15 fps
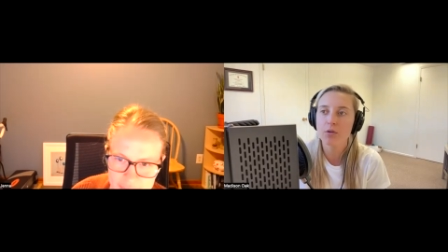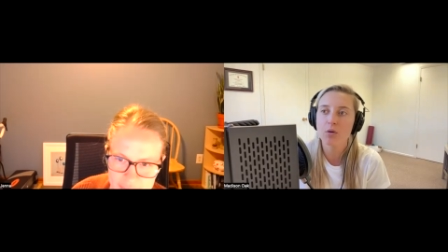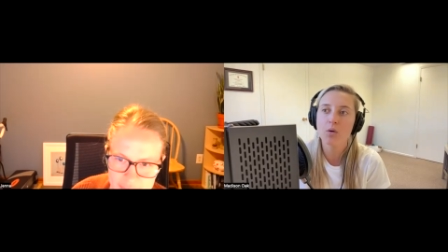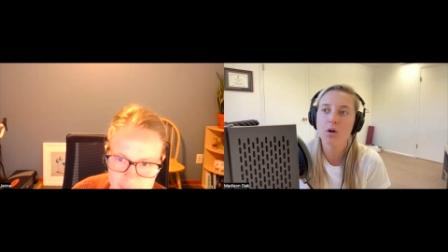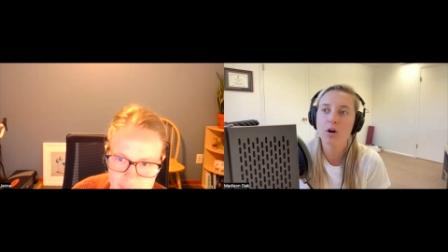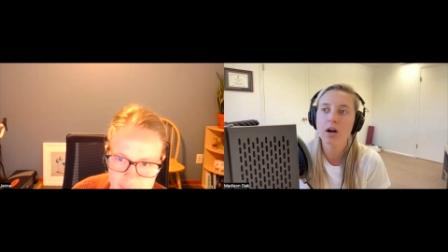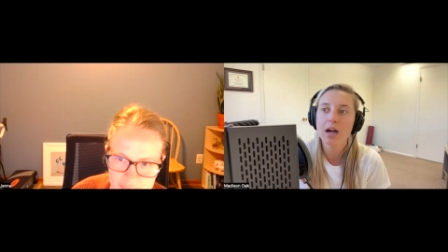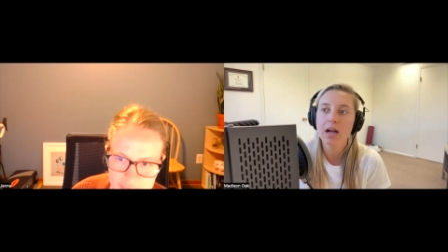
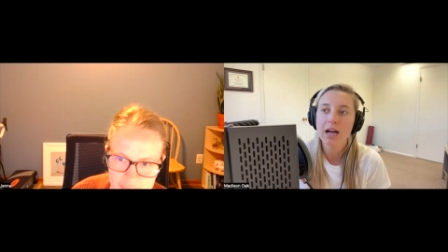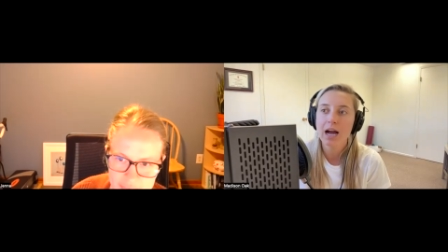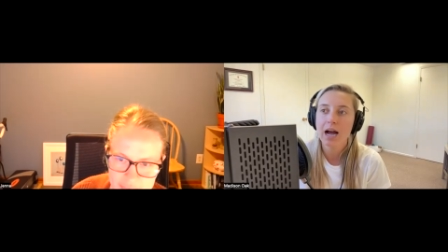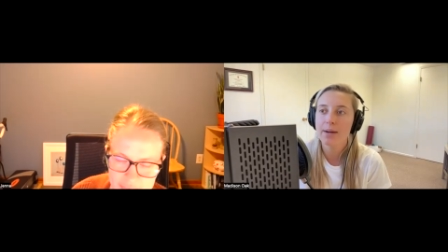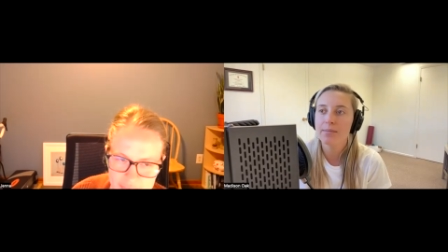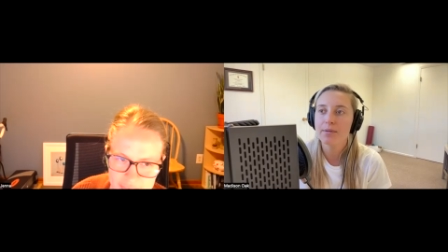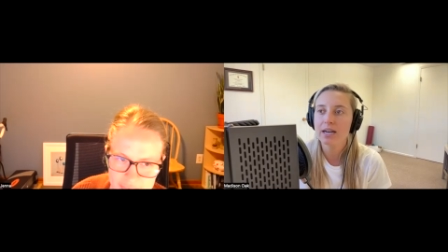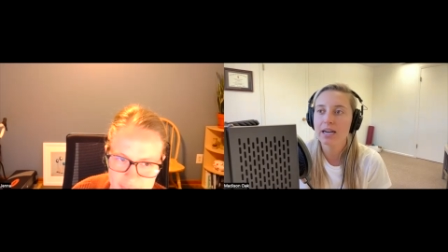or
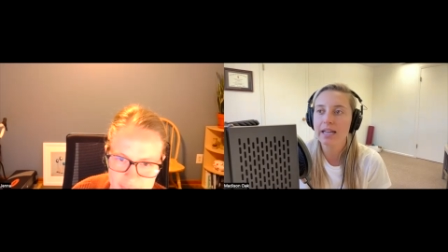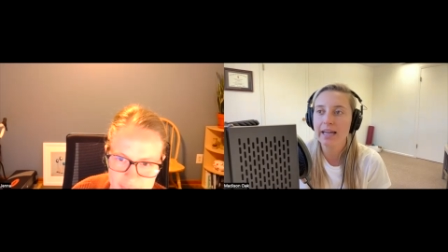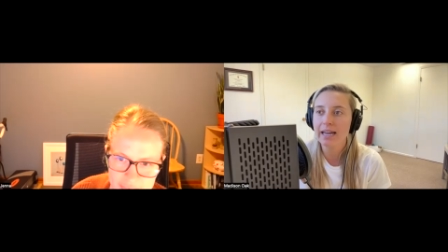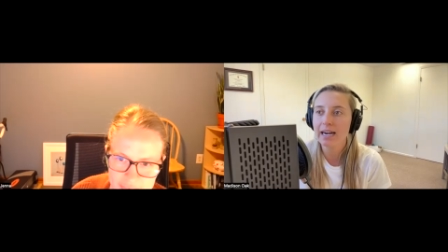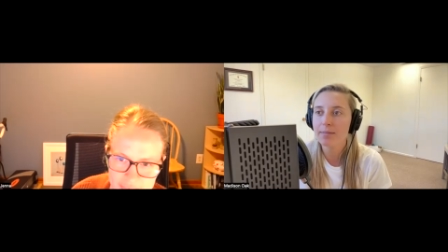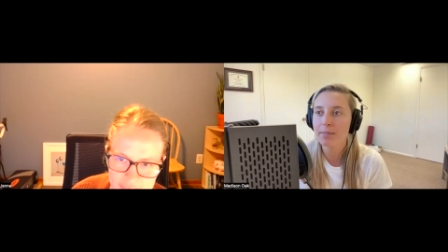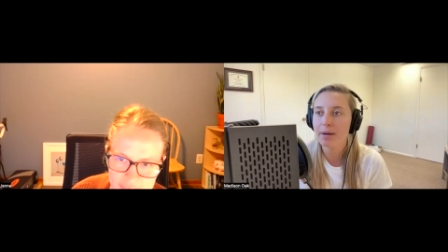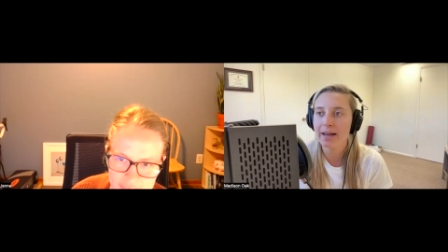I'm going to get
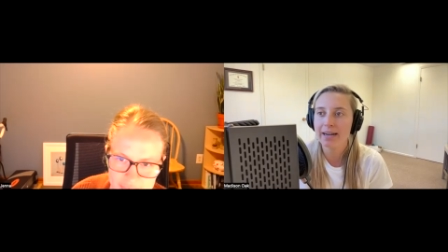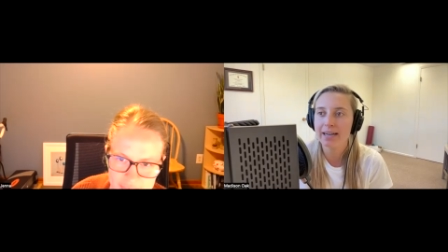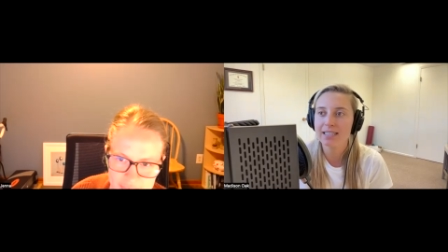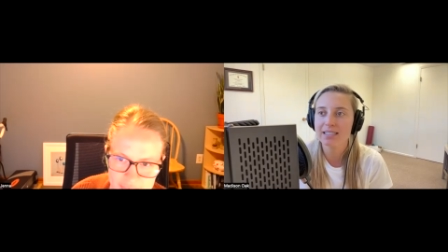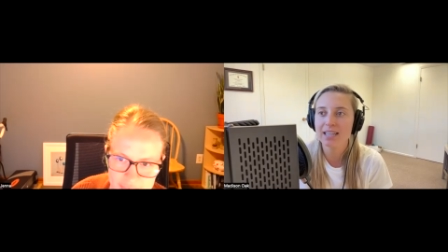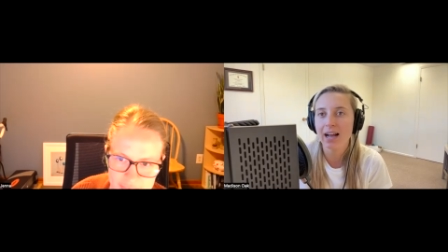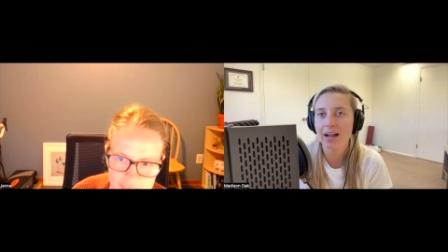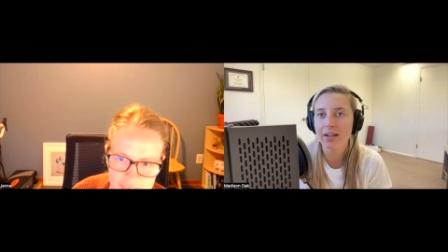up at
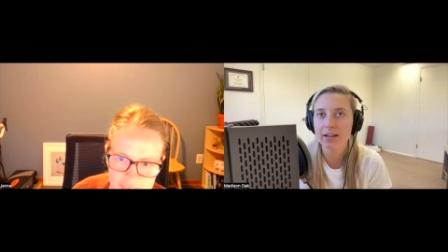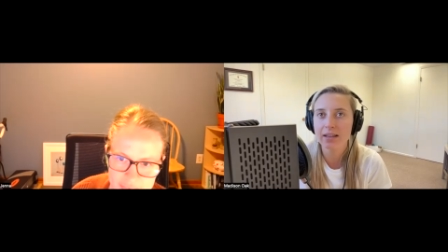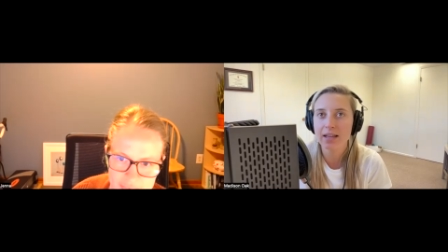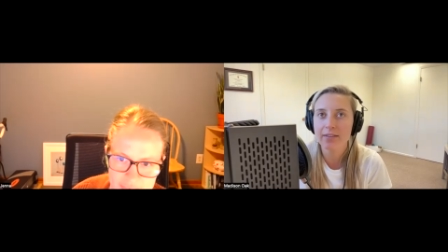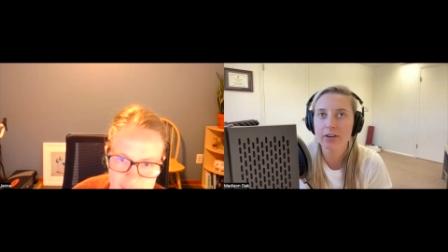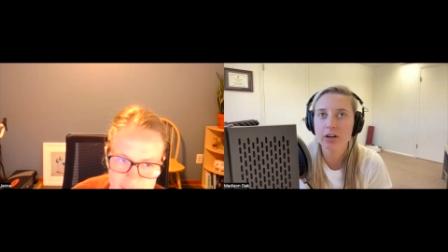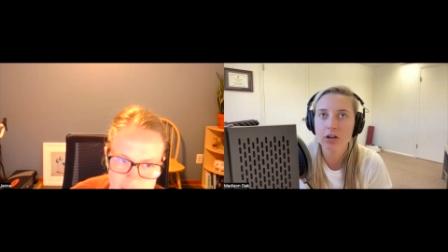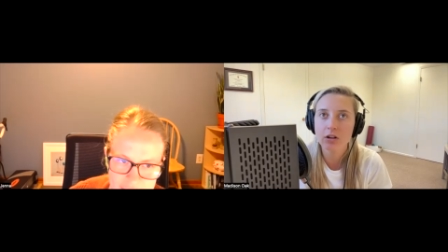exactly
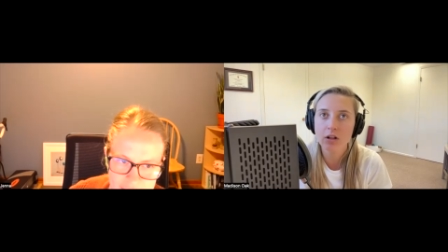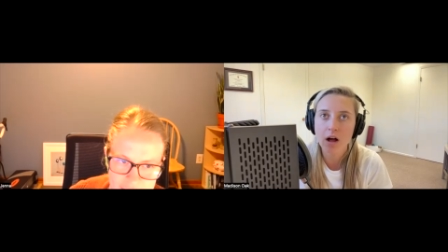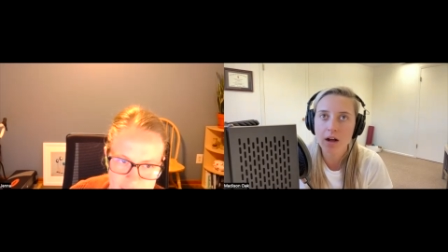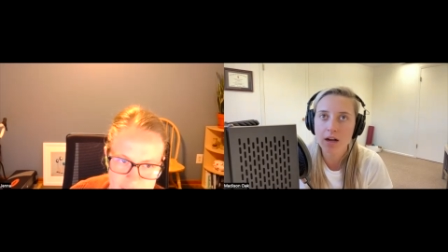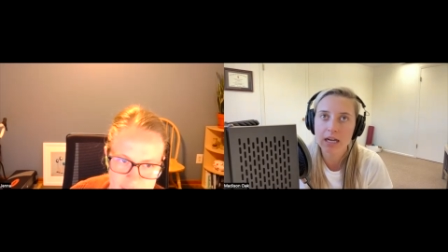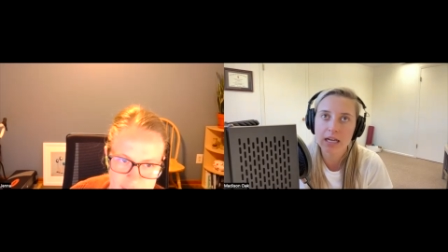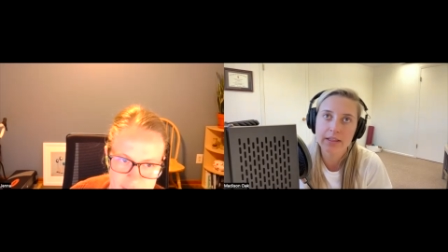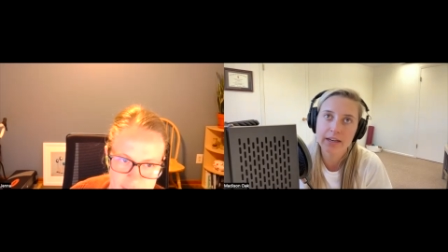eleven
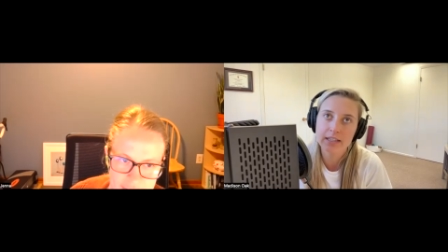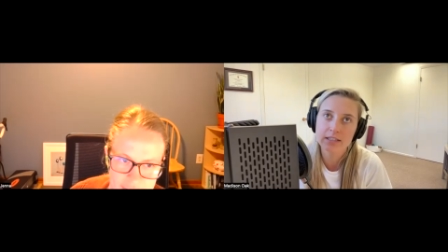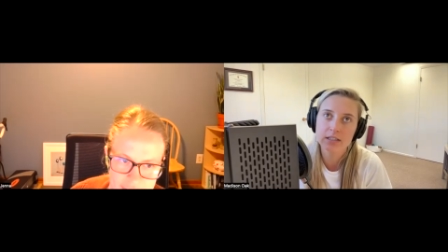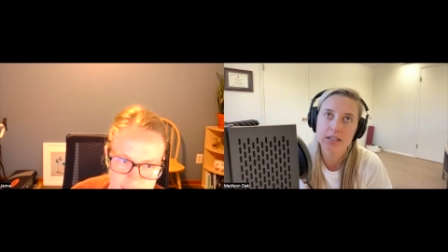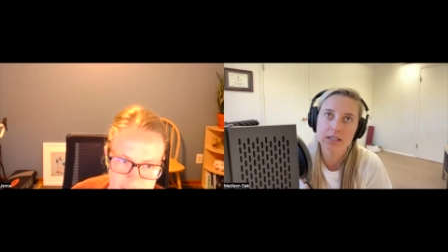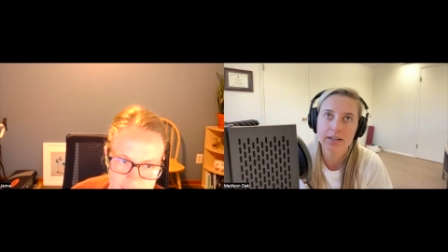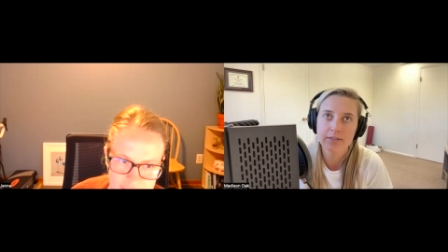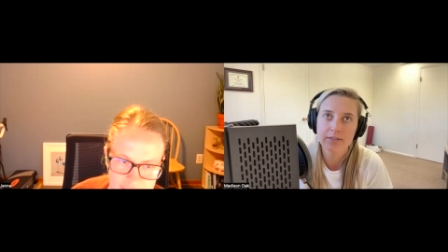o'clock and then it's
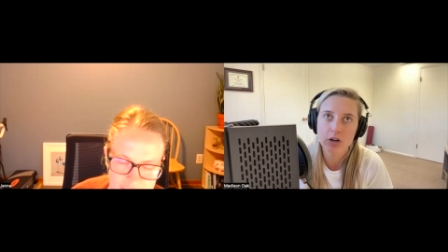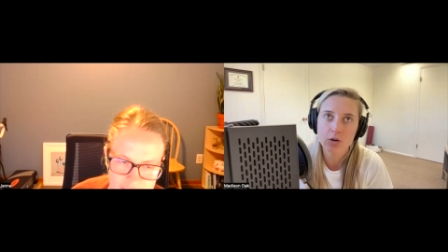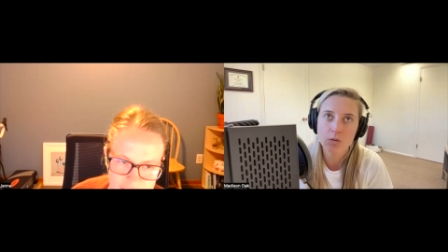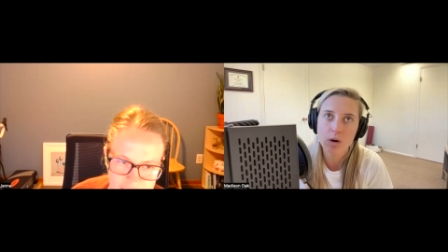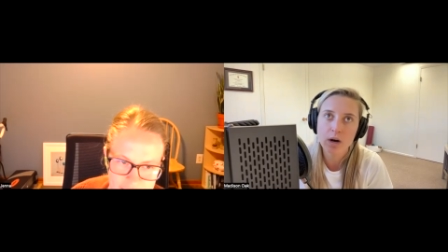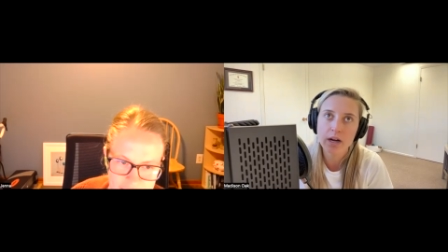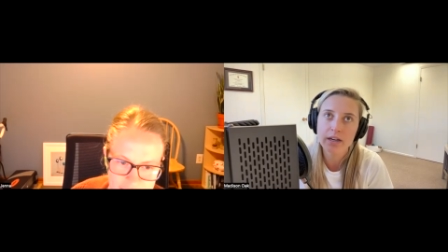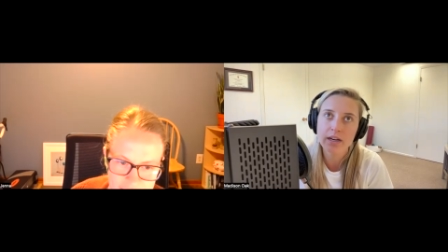eleven oh
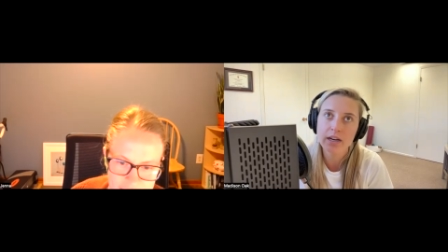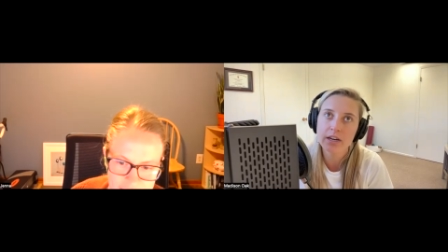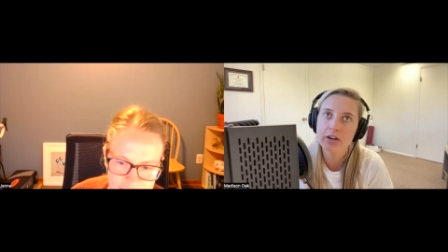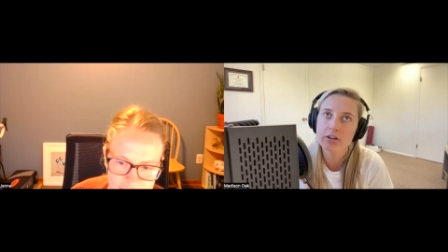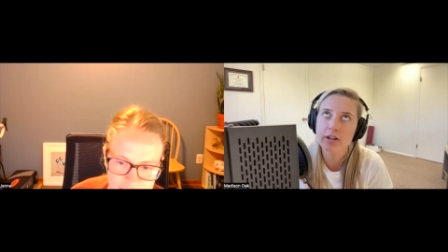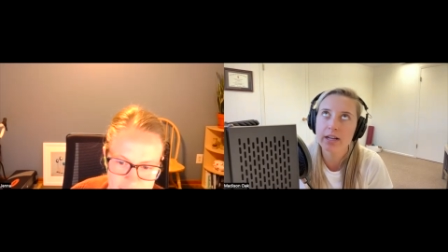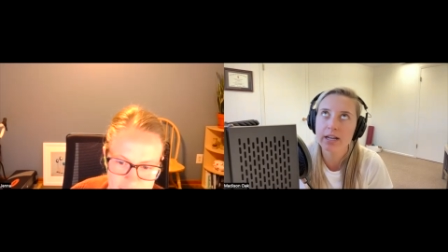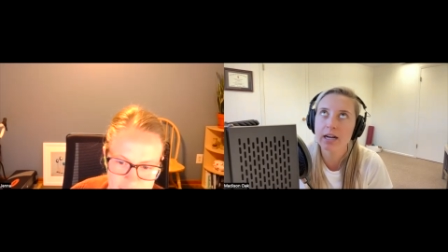one and
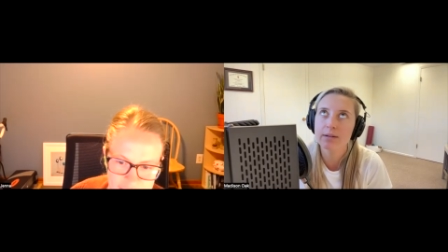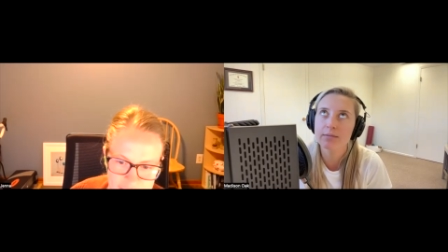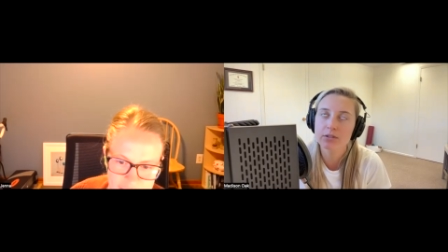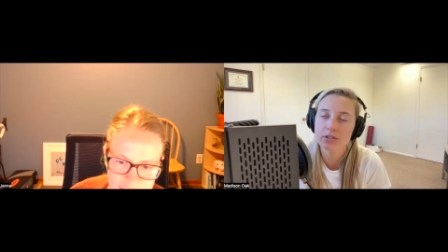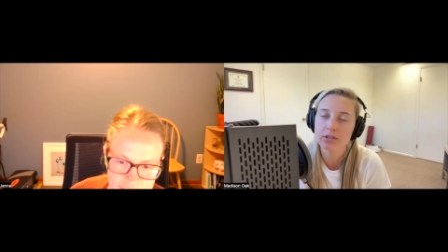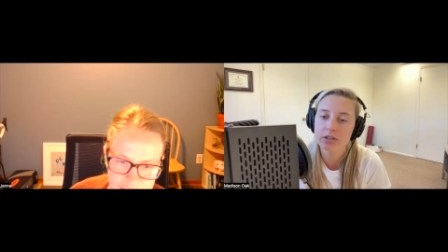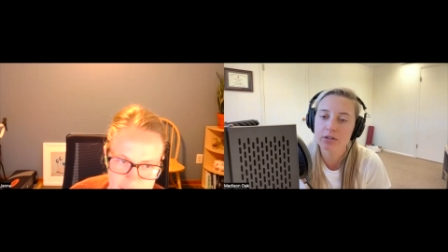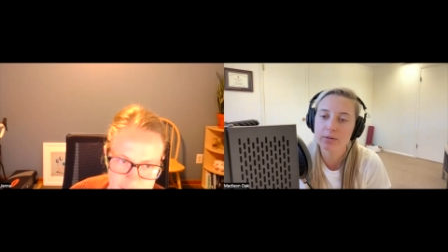you're like, I'm
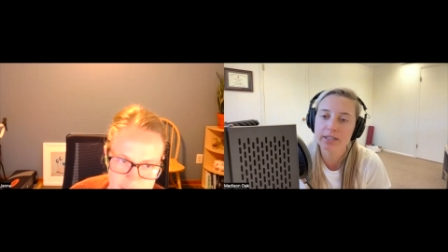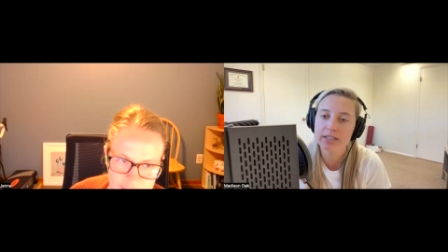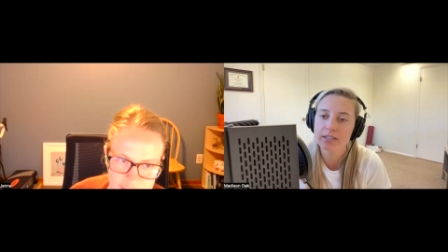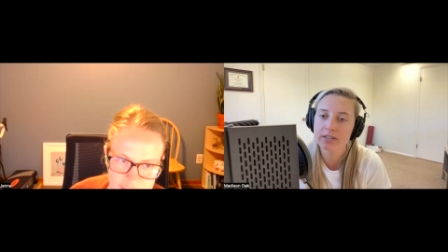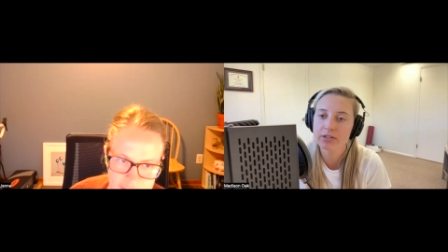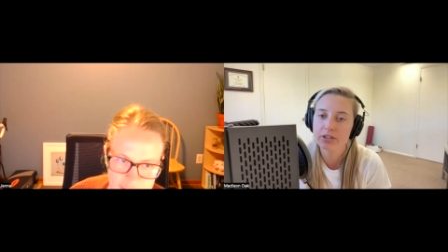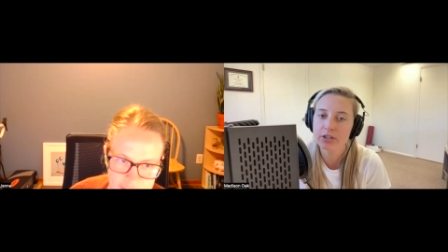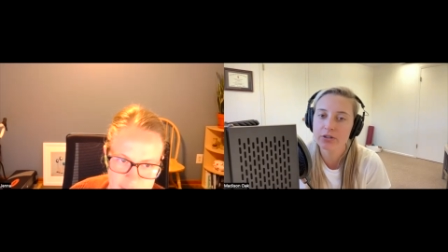just going to wait
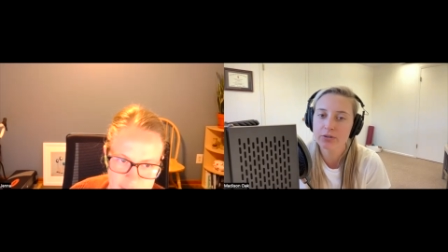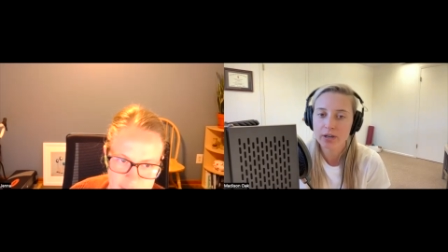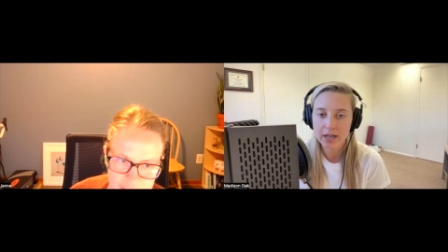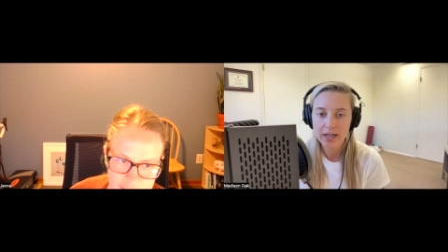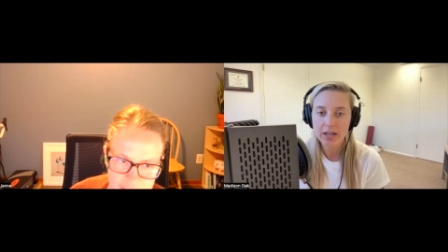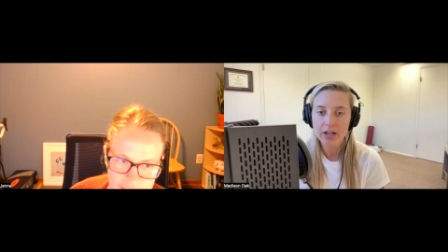till noon.